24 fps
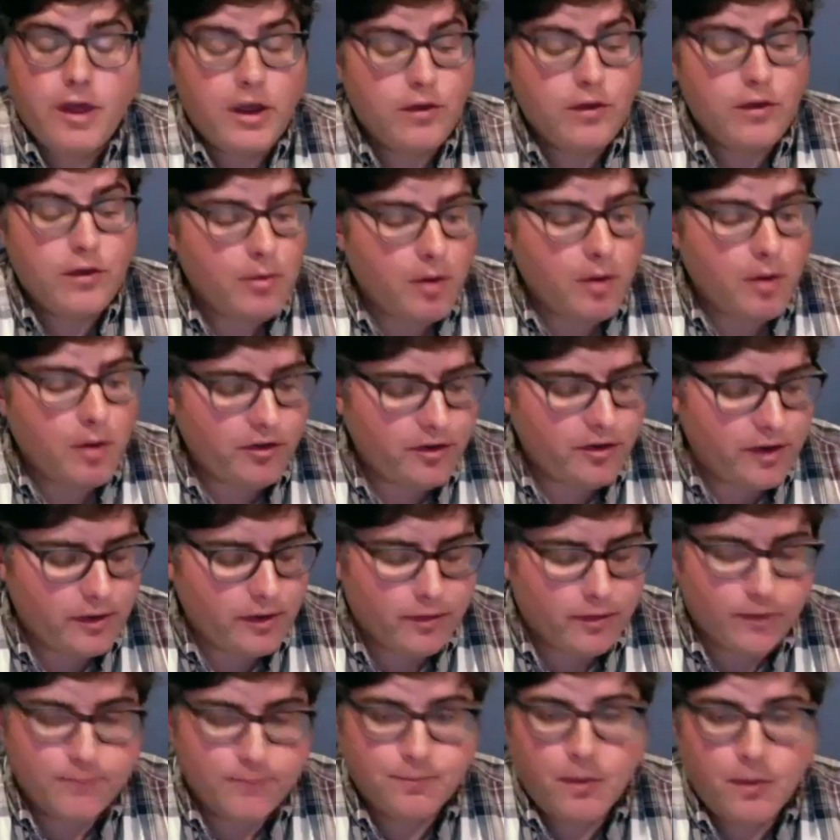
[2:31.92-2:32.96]
thank you very much,
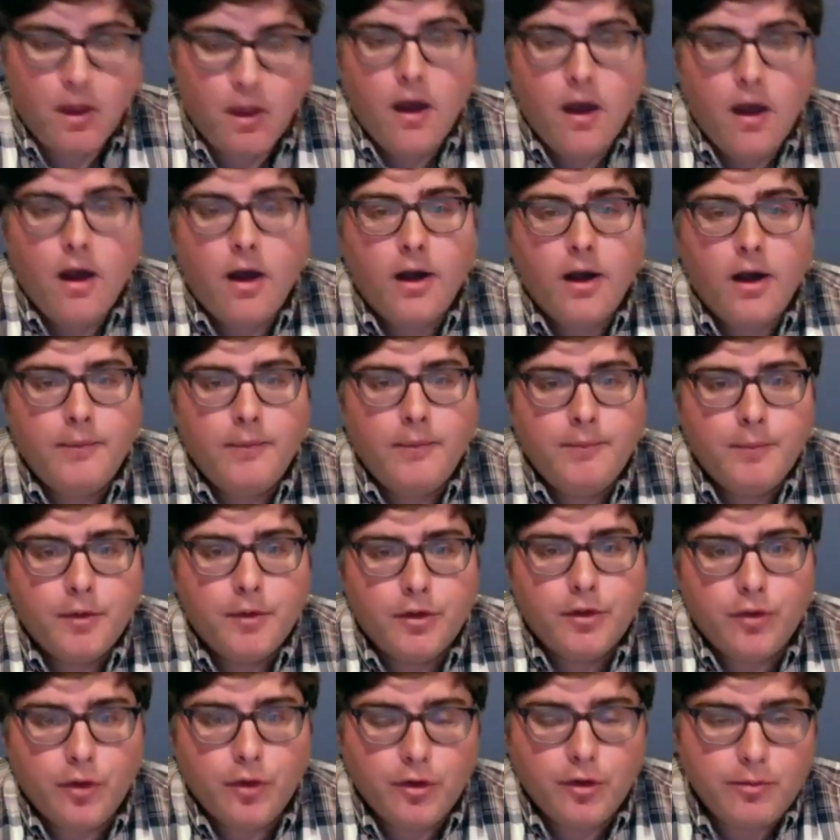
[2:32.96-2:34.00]
Stephen.
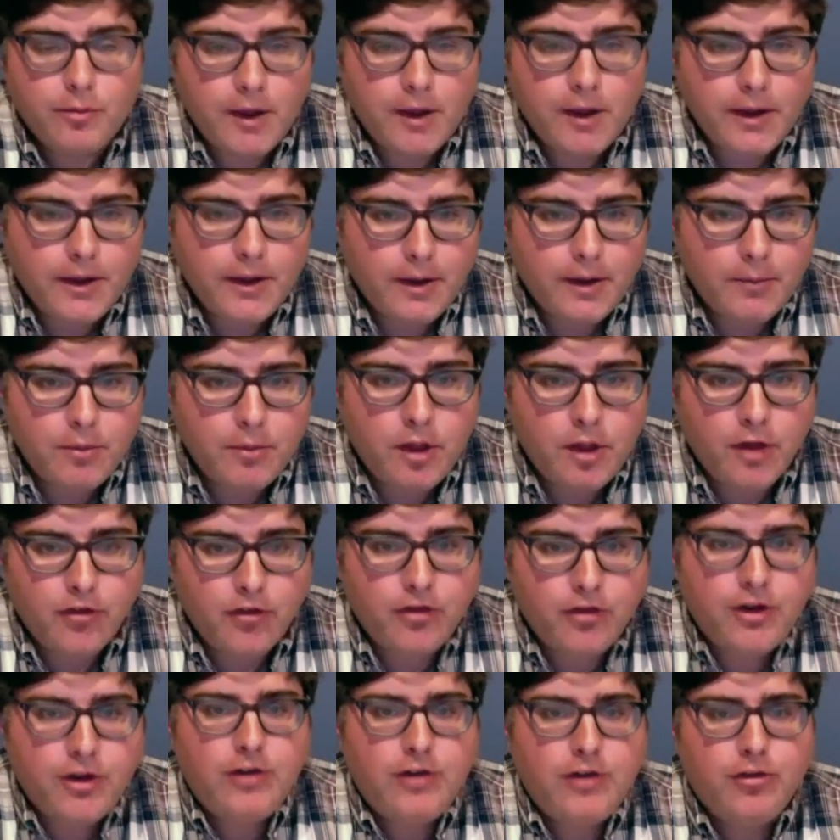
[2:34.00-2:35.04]
Um, so it's my uh,
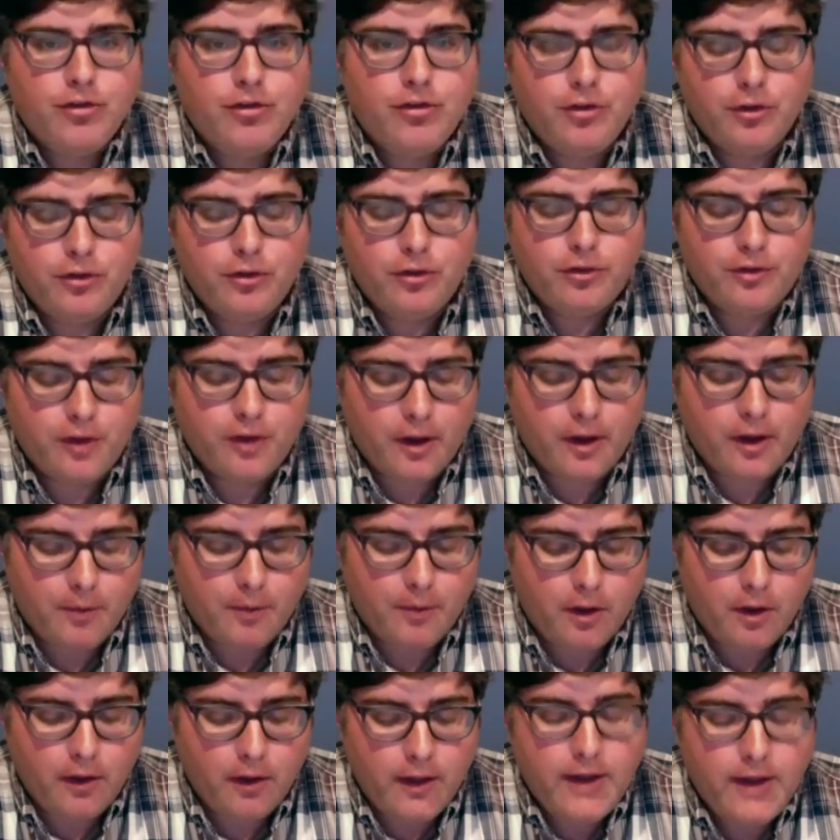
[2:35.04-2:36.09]
pleasure to introduce
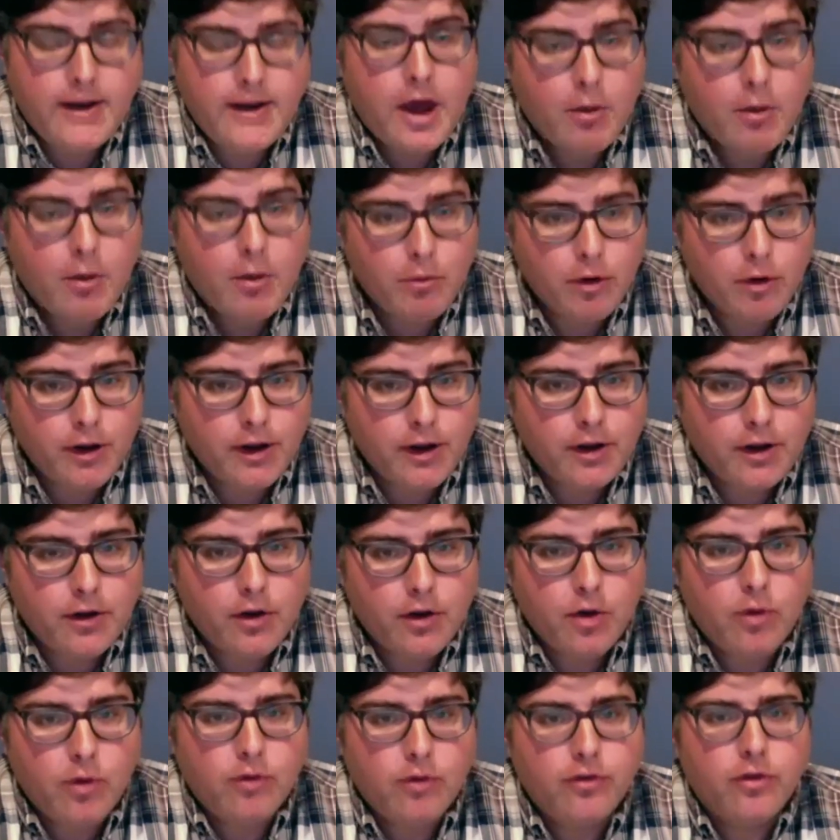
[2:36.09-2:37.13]
um, Helaine Helmreich,
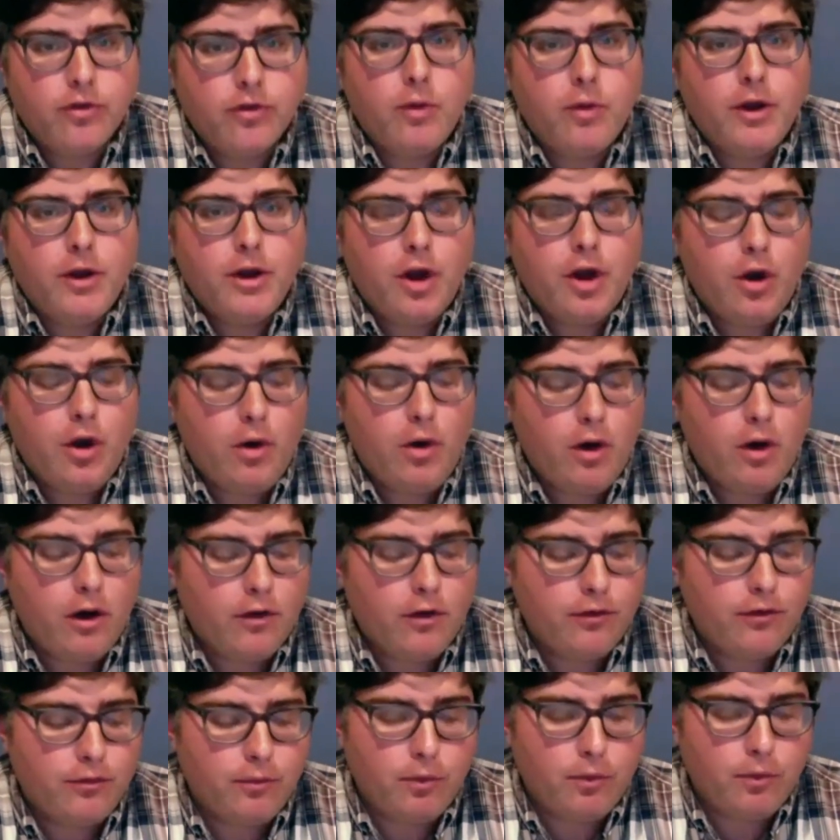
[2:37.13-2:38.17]
who is the widow
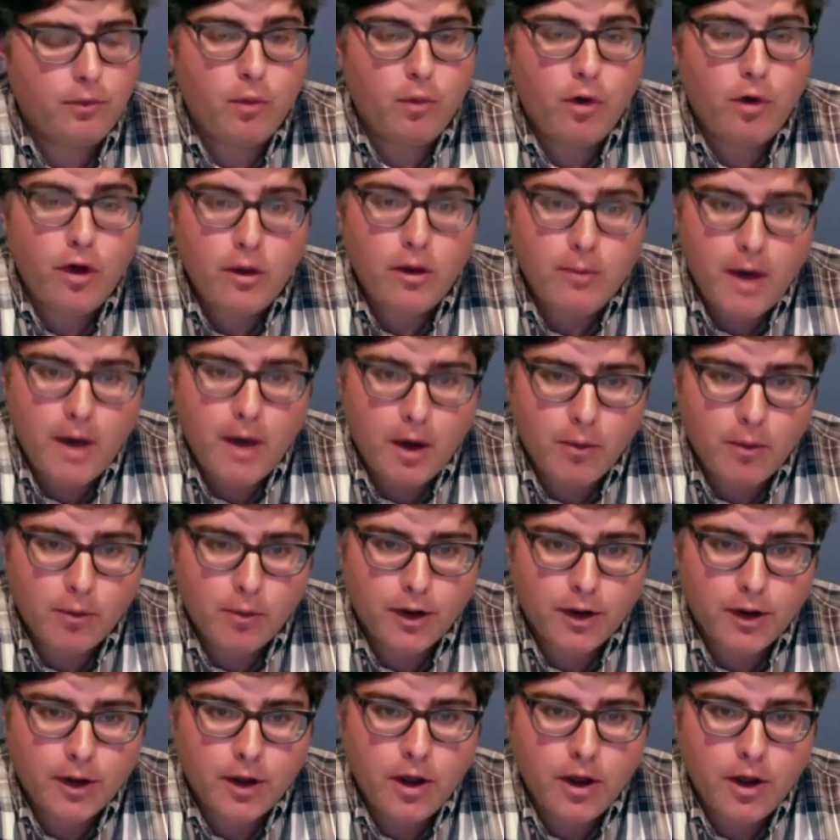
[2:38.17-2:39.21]
of William
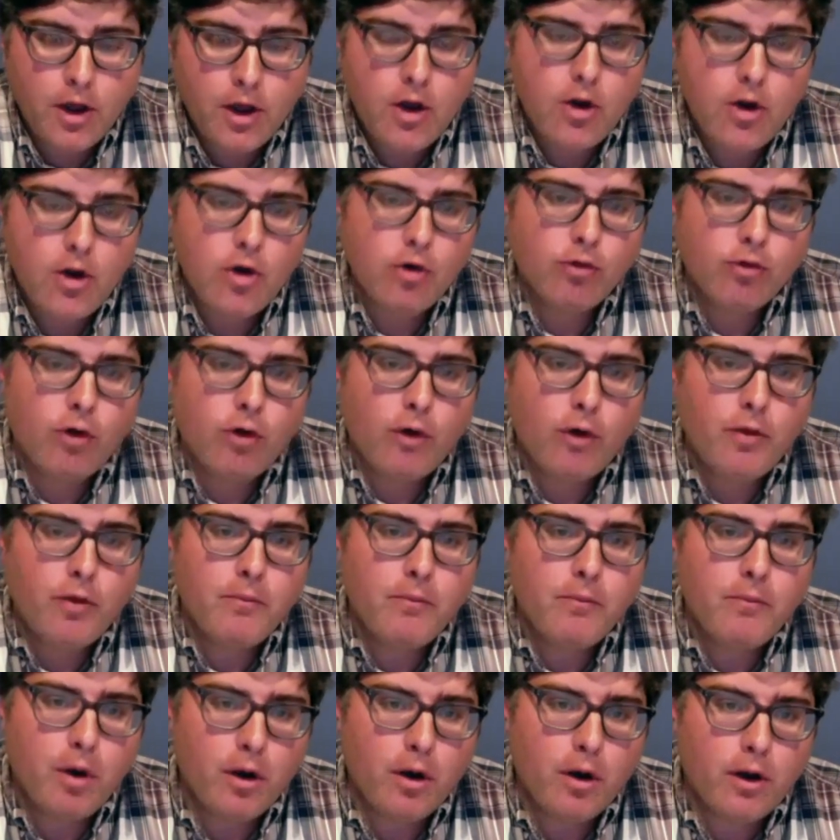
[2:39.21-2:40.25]
Helmreich, who wrote
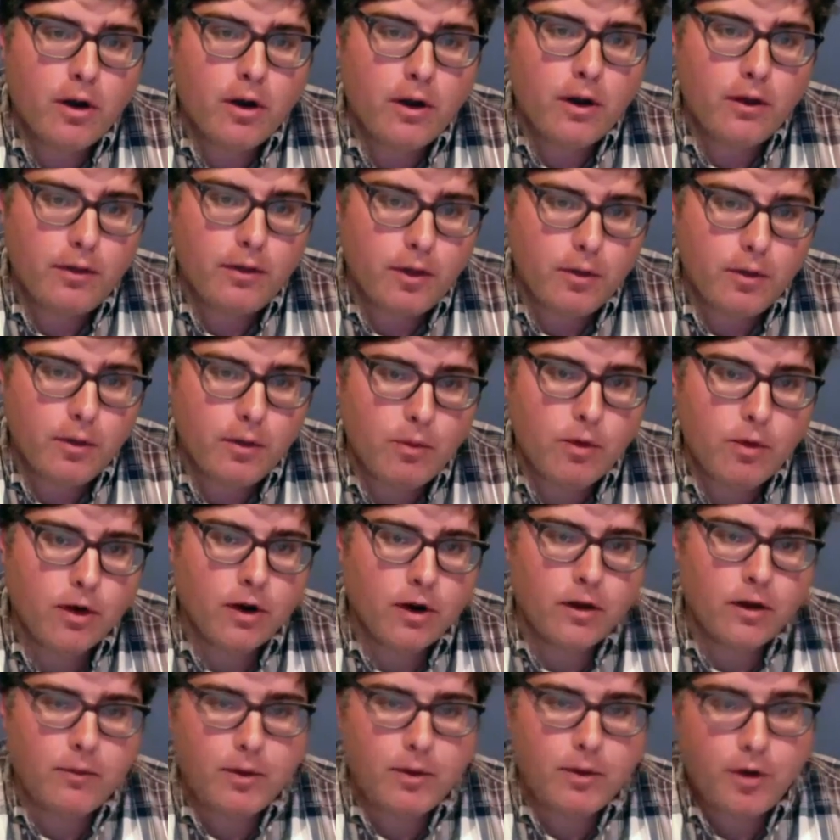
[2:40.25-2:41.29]
the book that
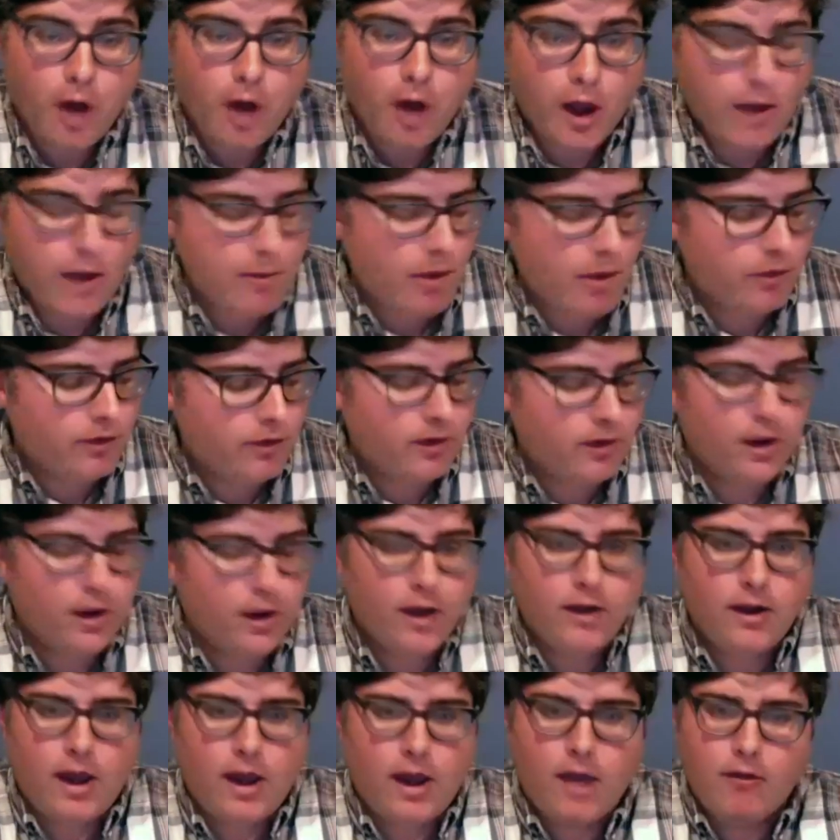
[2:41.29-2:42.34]
we're going to be talking about
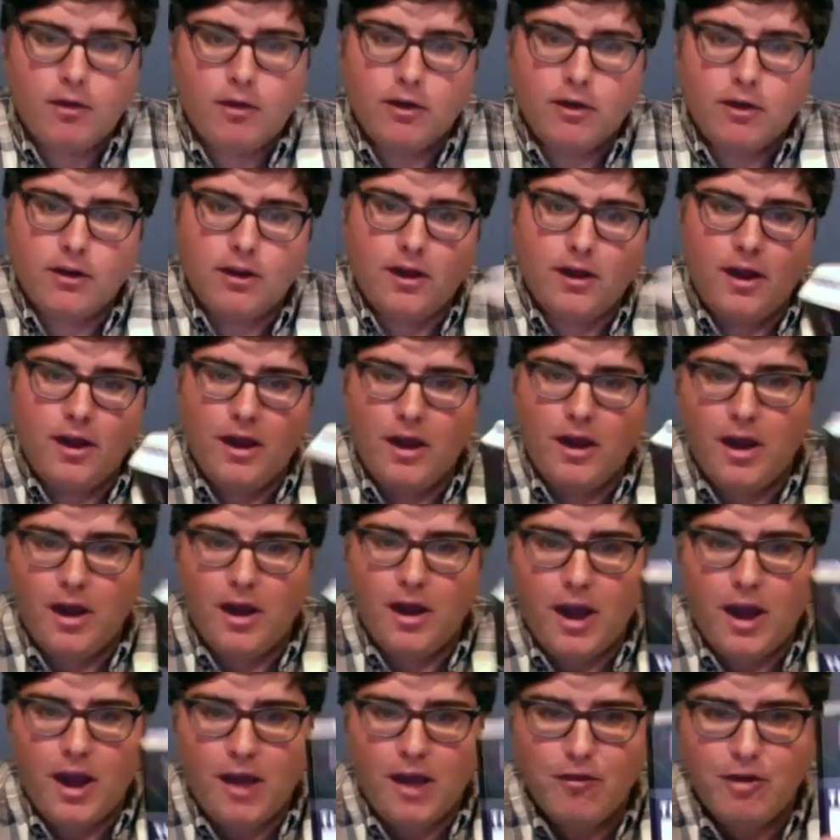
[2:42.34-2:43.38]
tonight. And I have it,
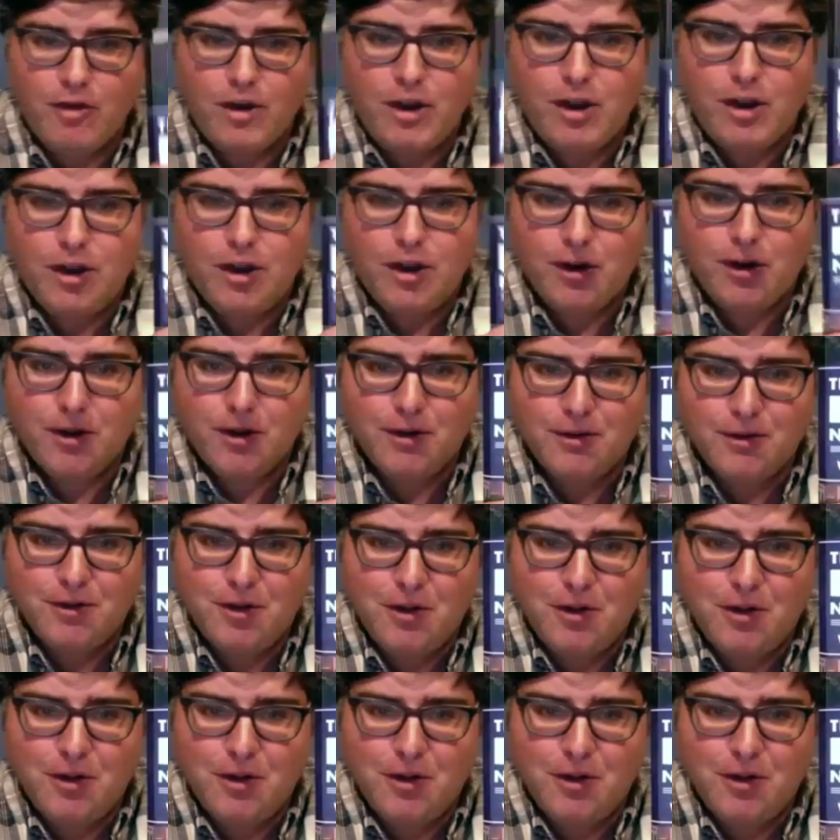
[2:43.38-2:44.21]
have it here,